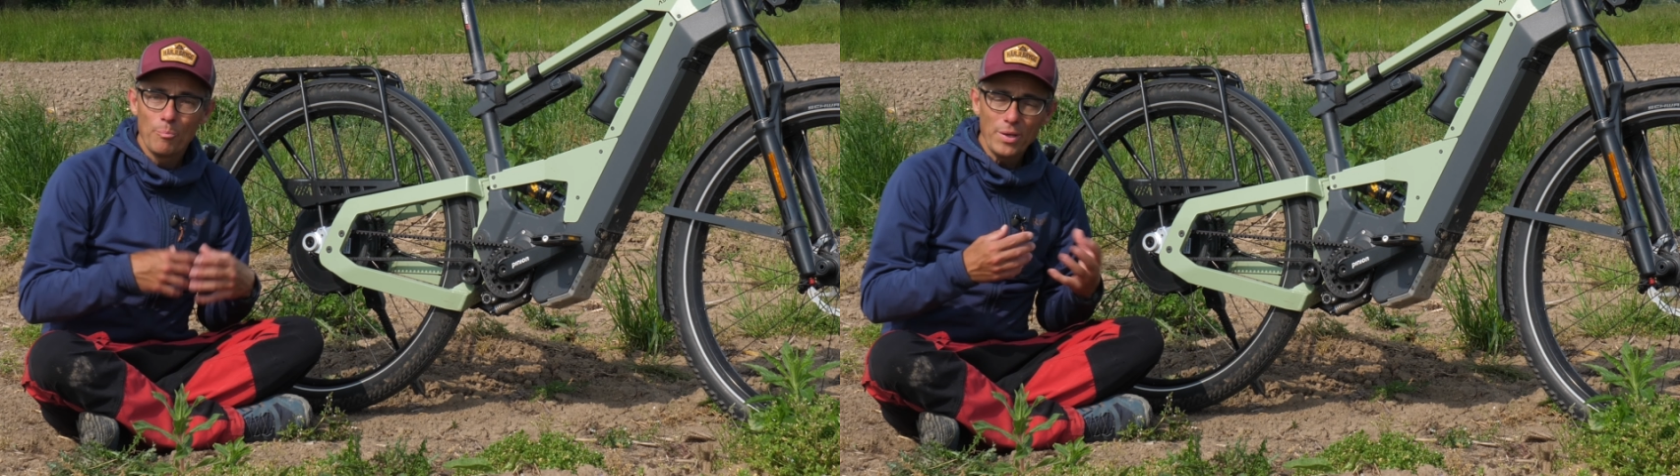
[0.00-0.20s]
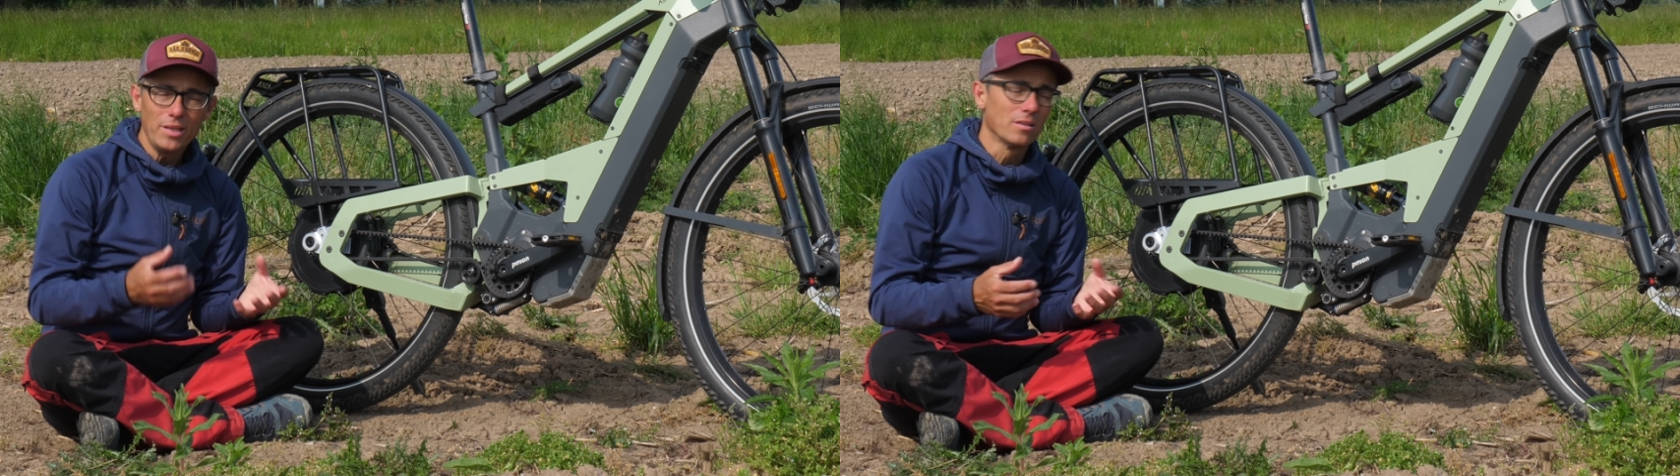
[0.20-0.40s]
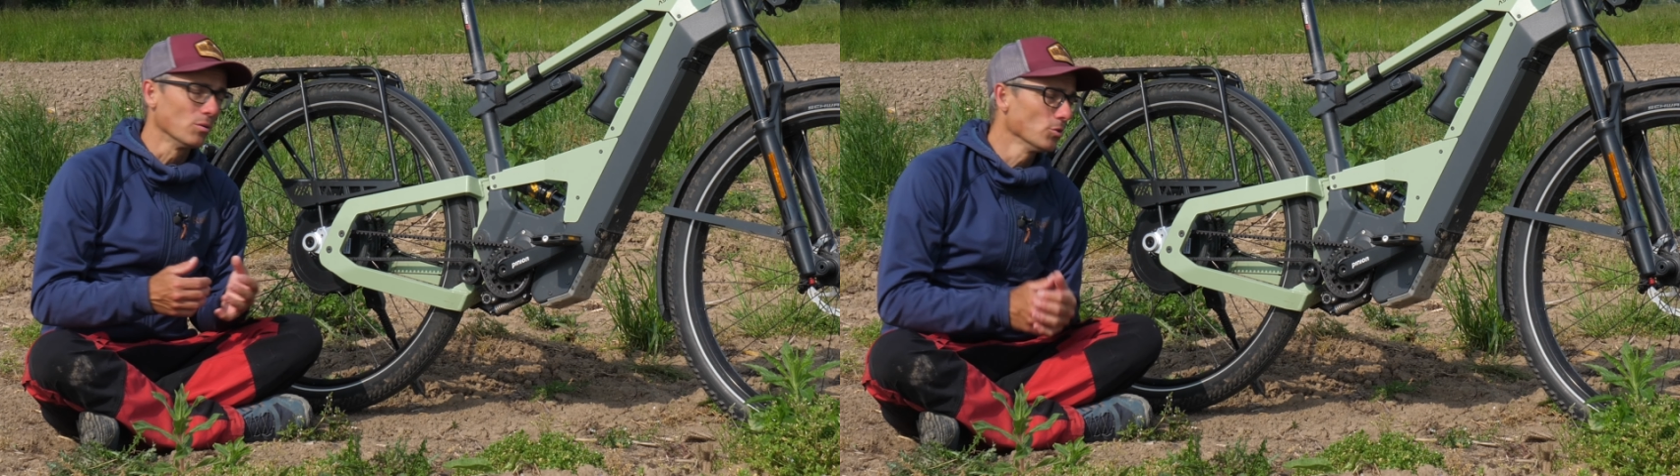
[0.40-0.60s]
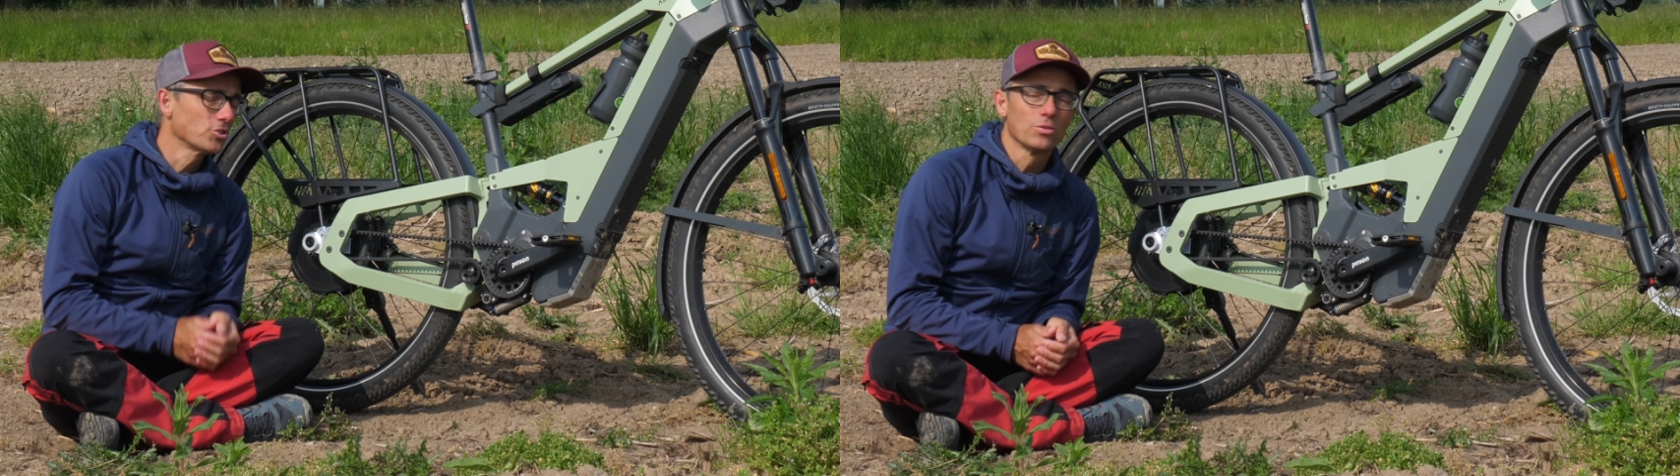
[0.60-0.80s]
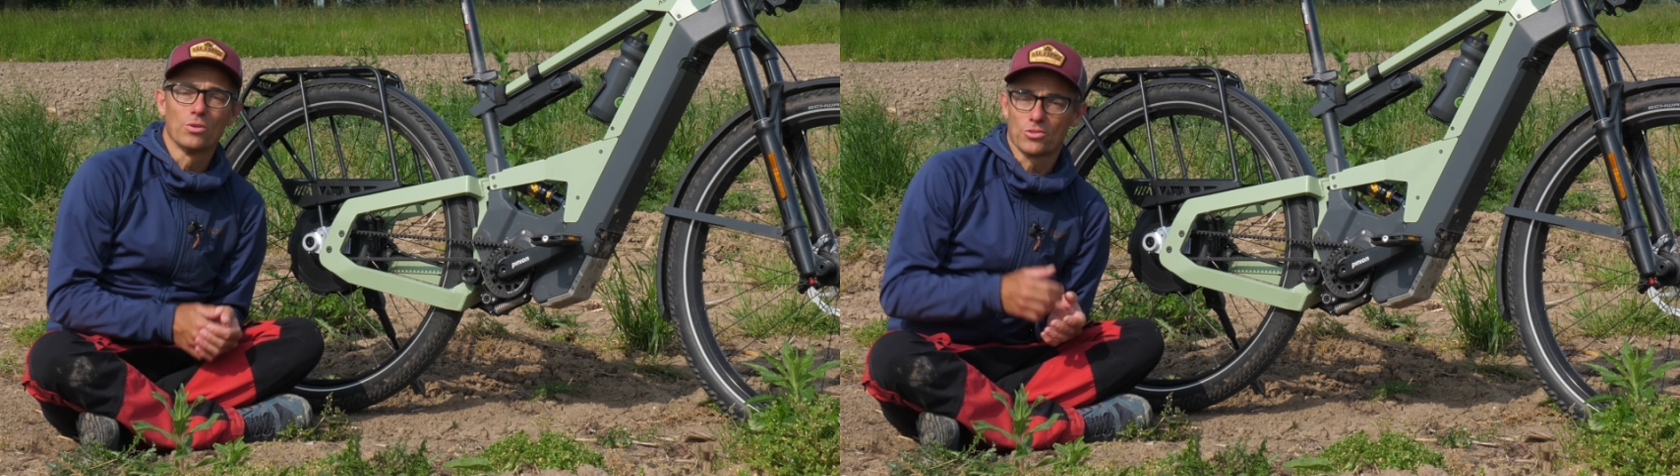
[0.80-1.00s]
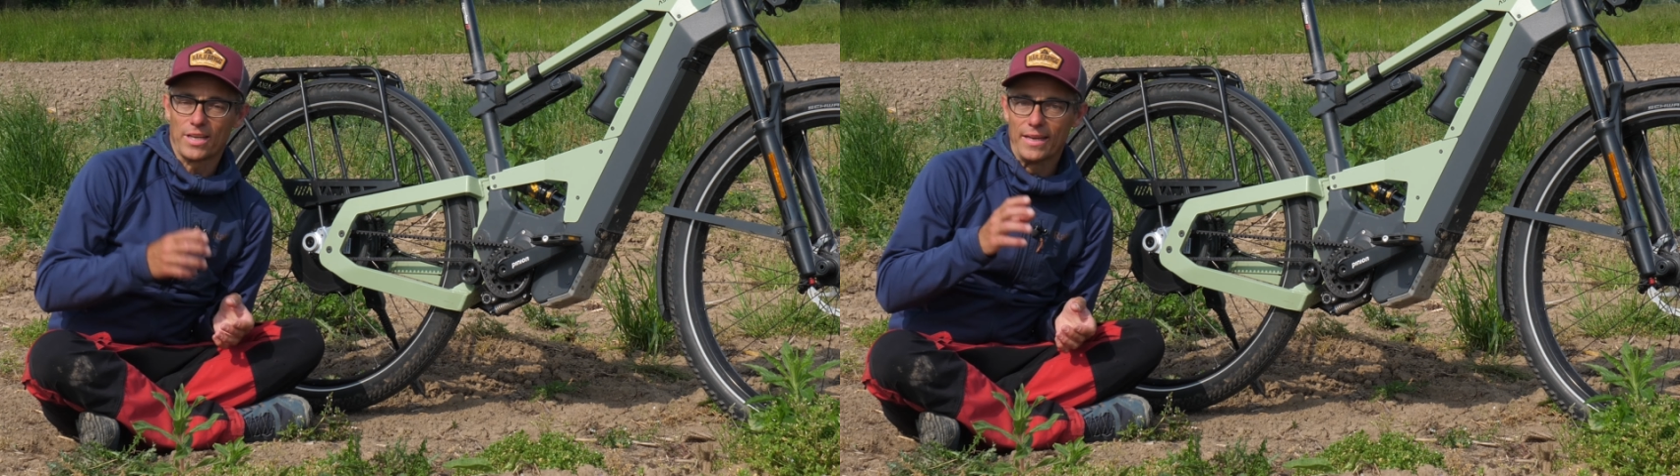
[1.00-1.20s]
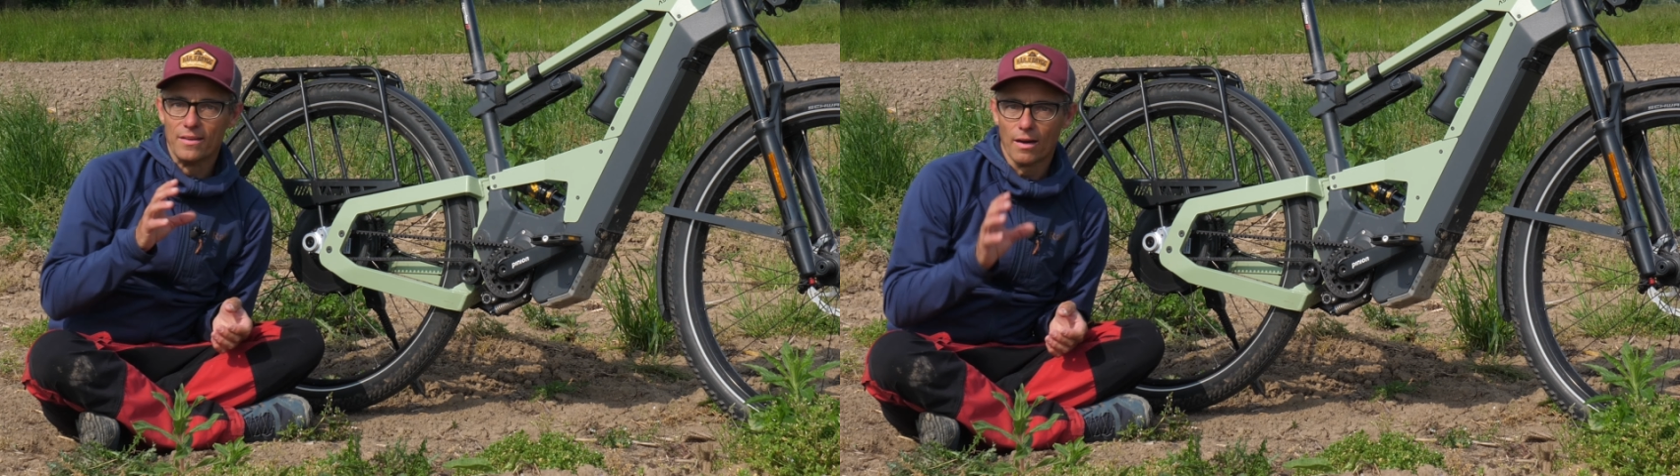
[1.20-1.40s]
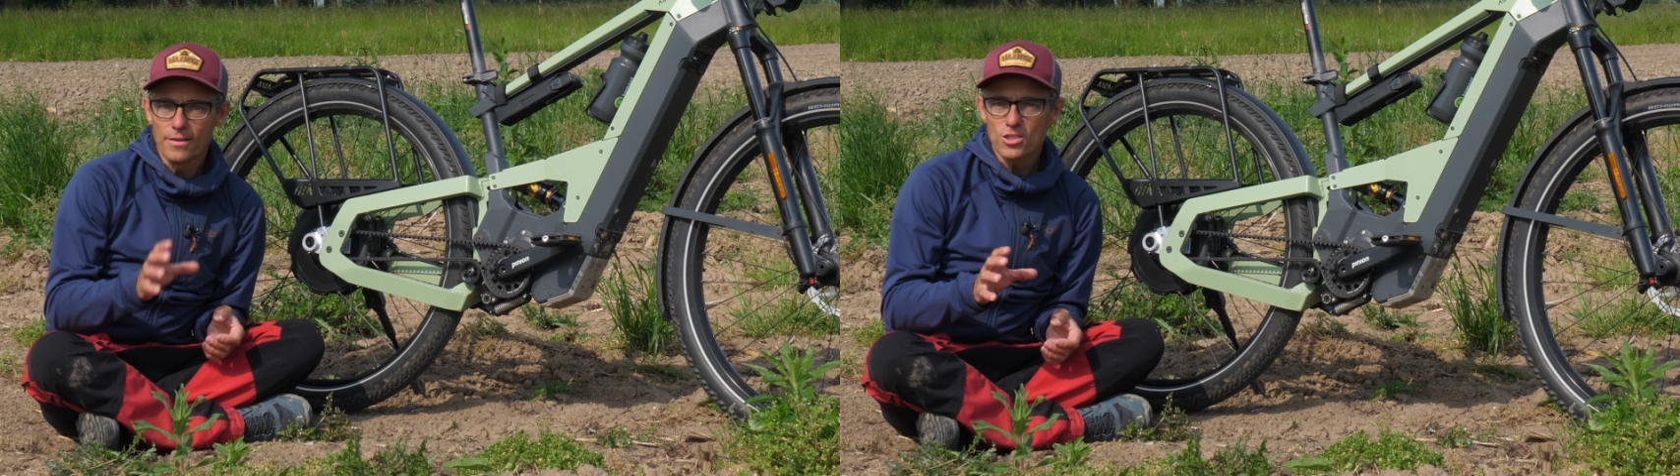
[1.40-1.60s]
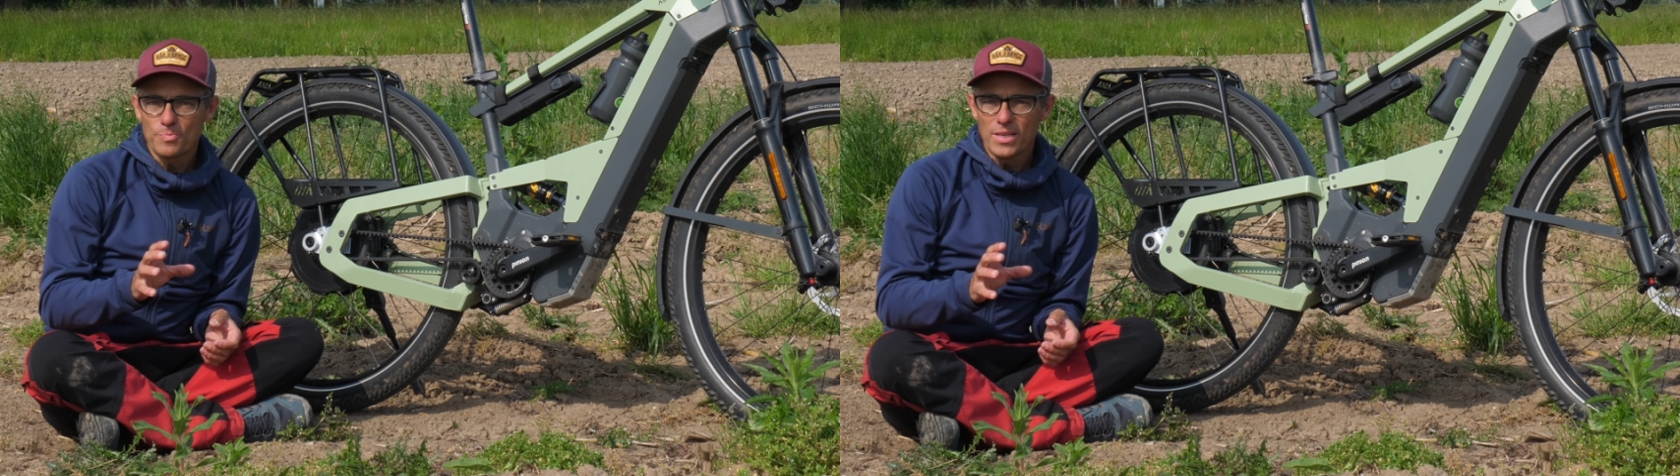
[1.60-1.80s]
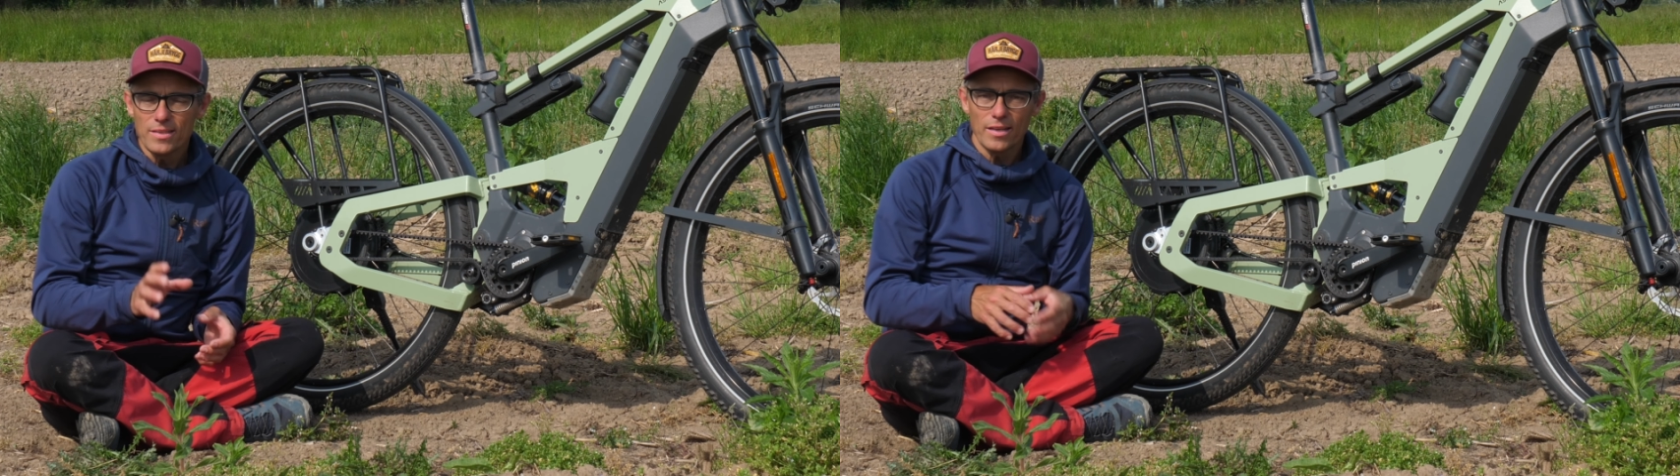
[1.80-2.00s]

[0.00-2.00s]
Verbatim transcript: Pinion also does a nine speed.